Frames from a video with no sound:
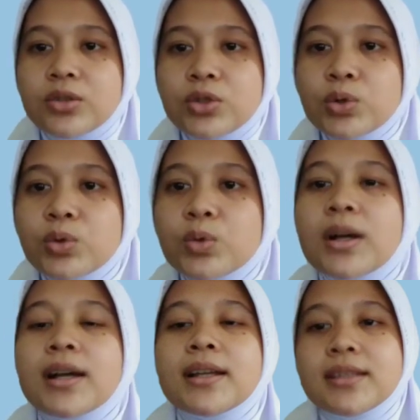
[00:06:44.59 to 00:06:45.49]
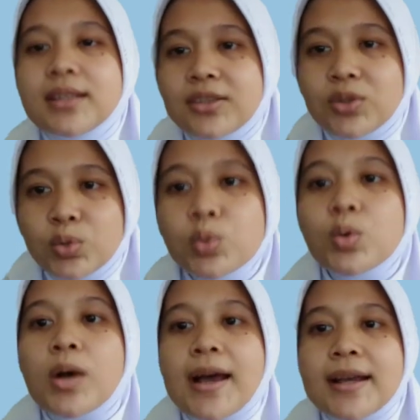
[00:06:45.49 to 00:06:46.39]
2. The
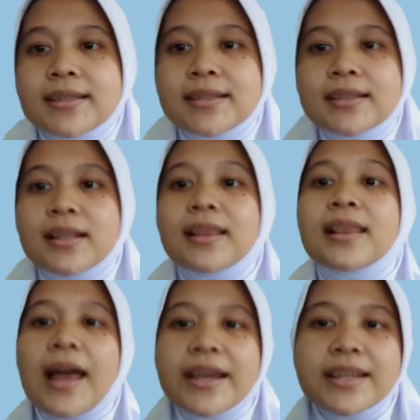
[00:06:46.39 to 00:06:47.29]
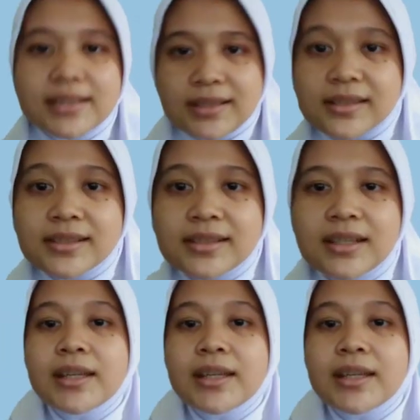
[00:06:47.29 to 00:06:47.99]
zoo has lions.